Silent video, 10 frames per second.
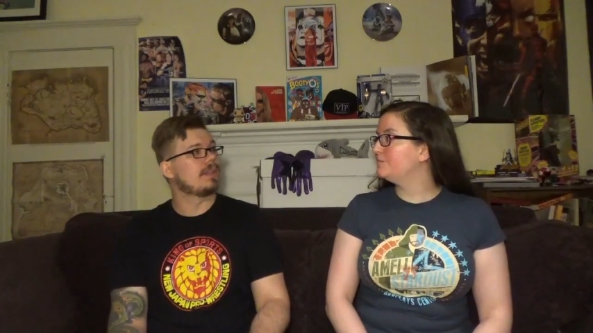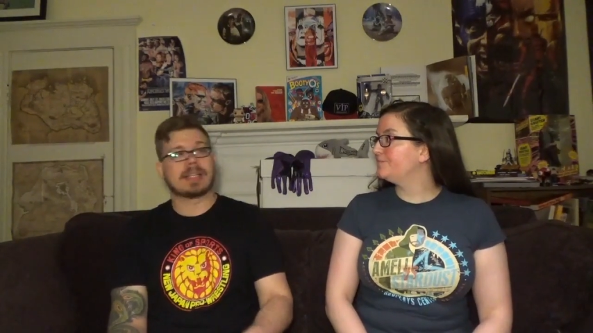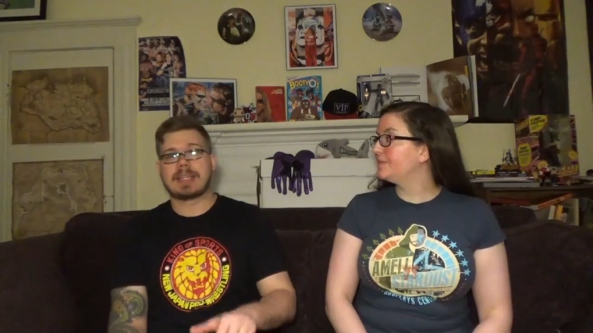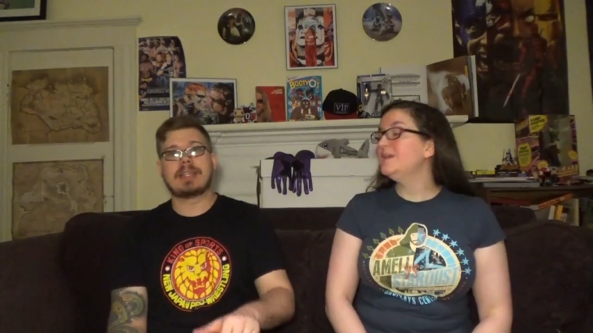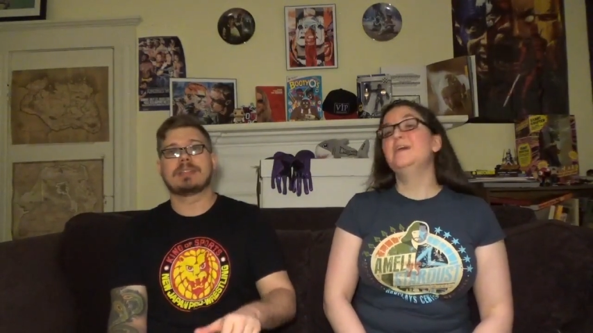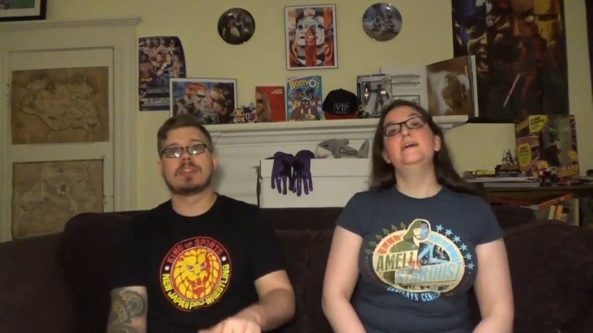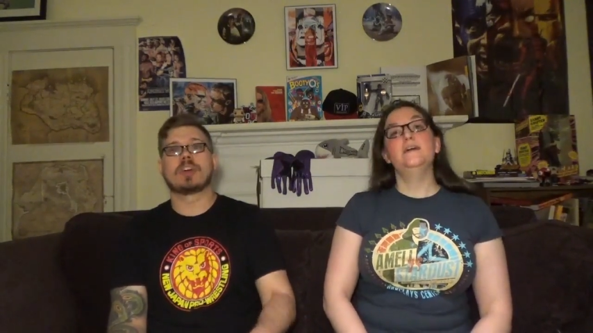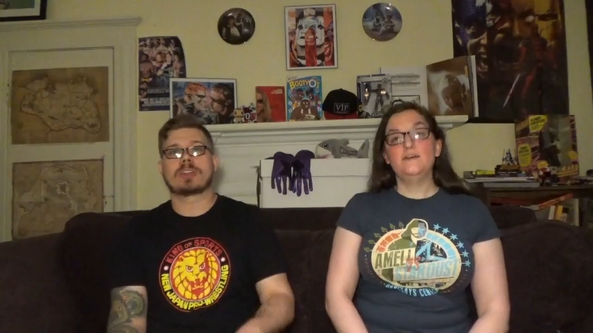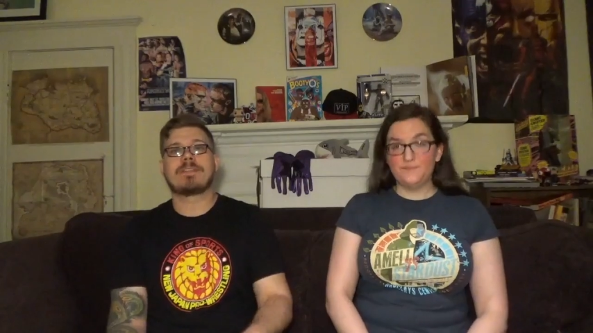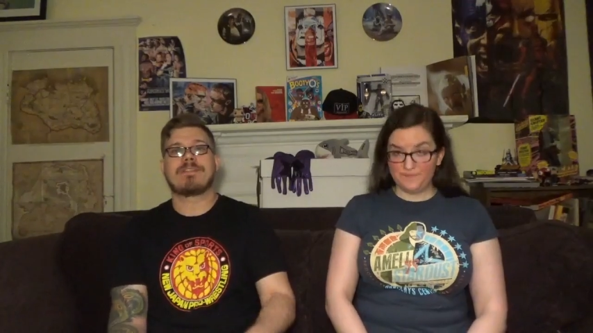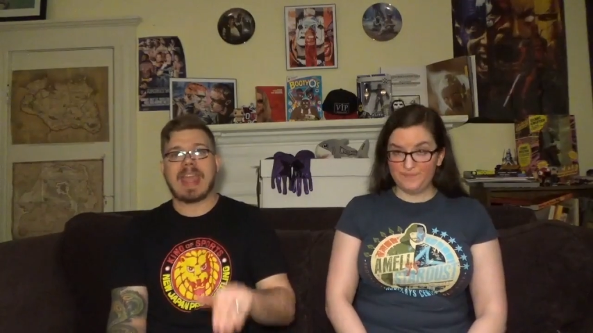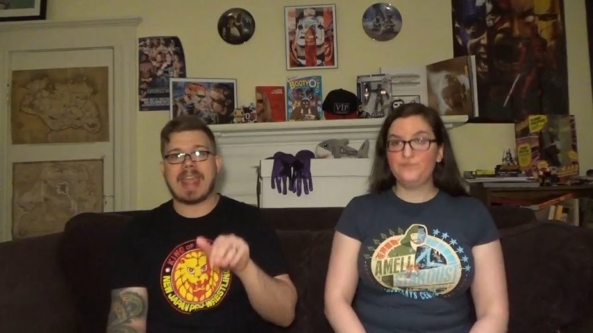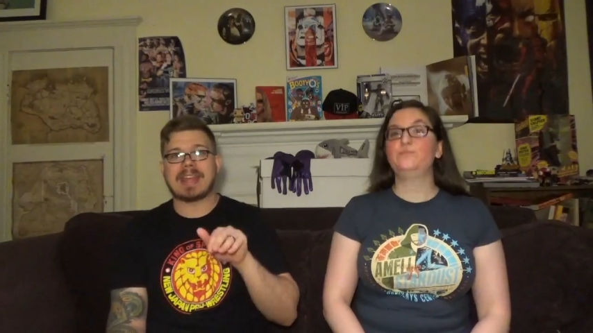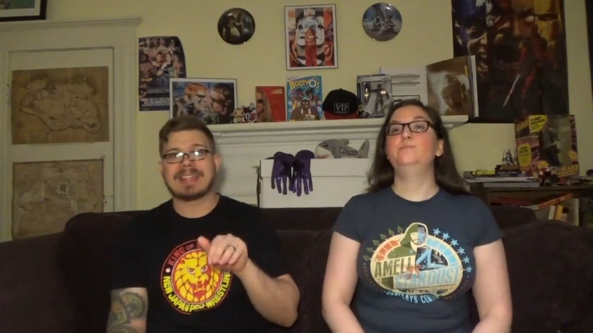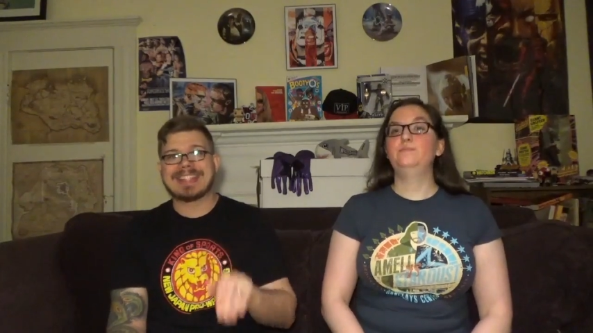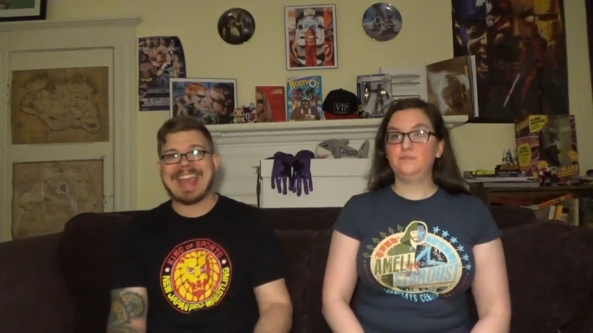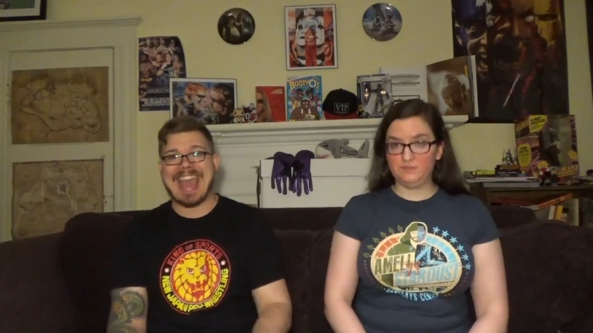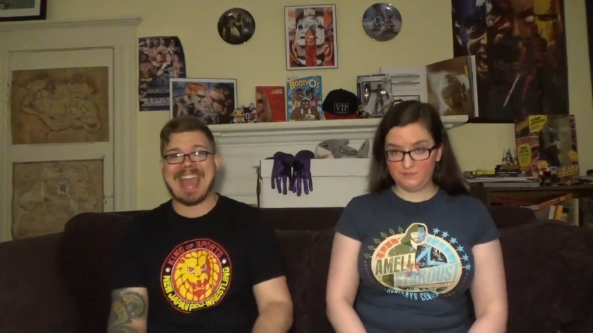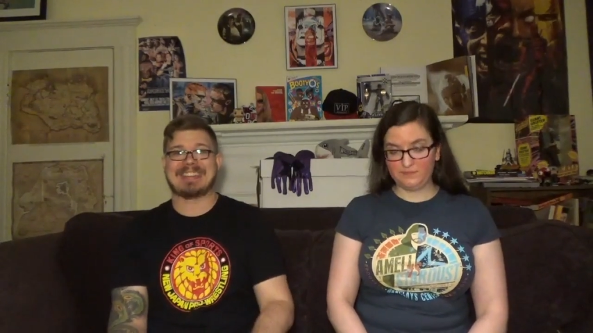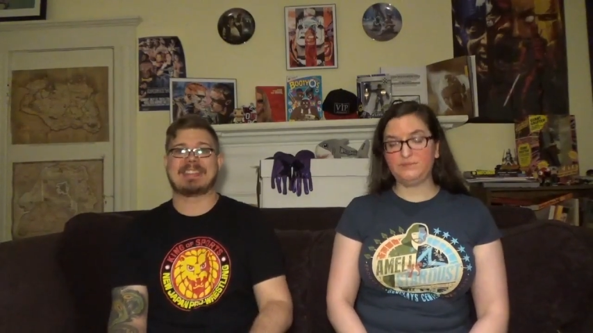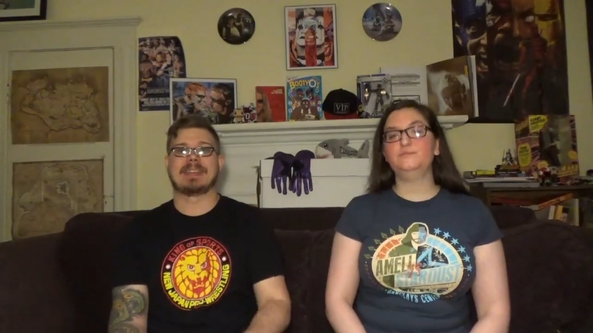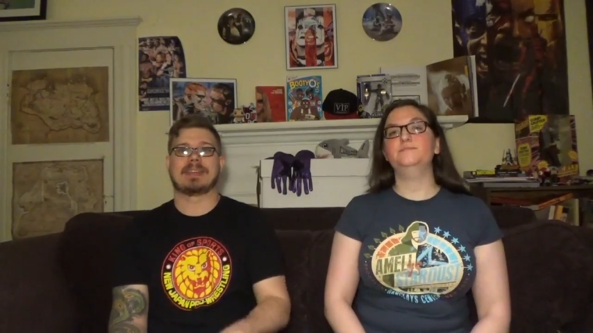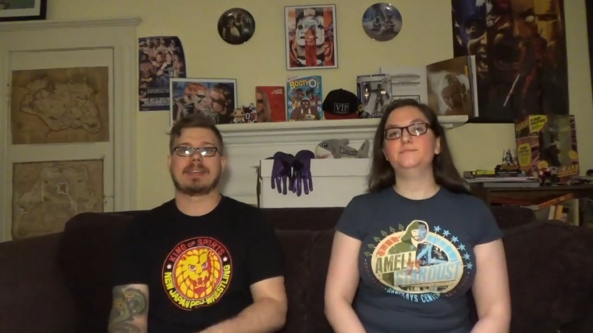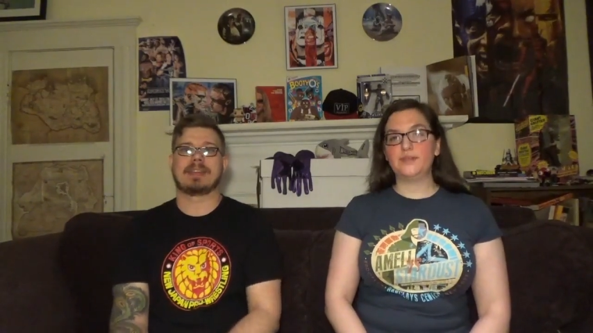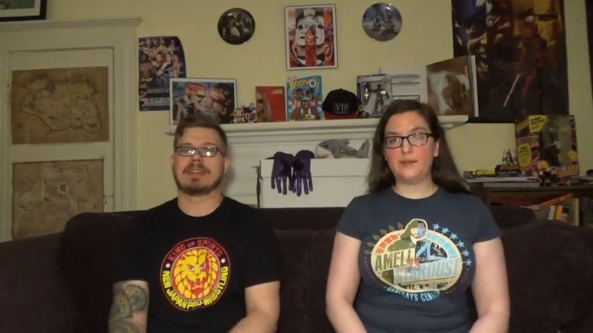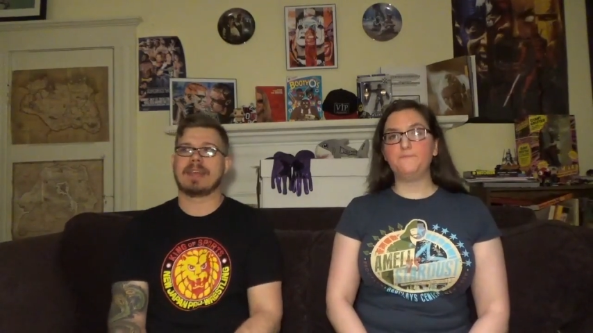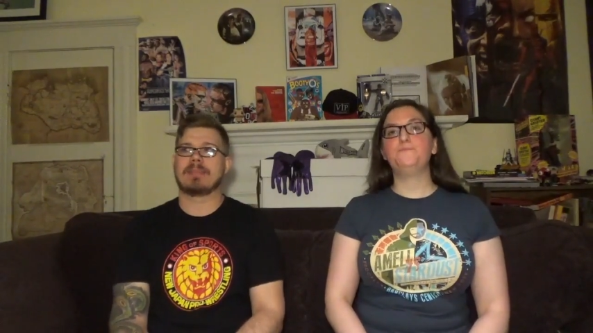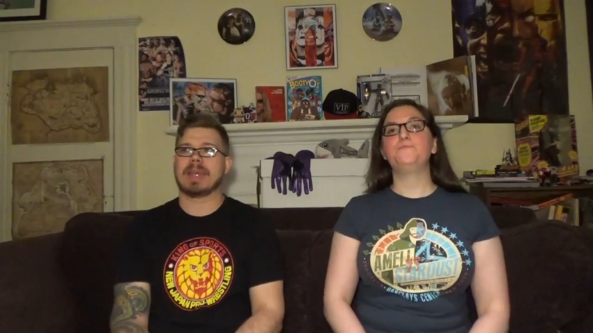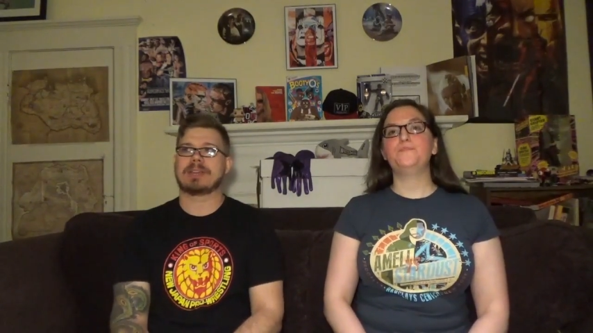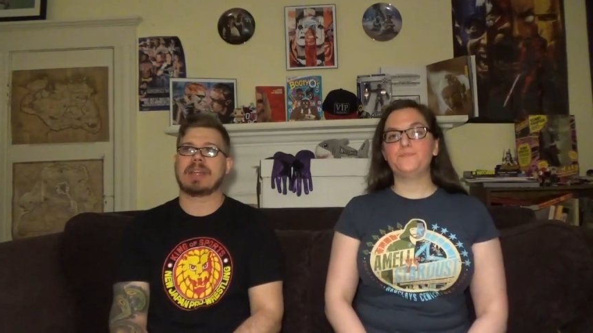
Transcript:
Speaker 1: Like he looked fantastic in that match.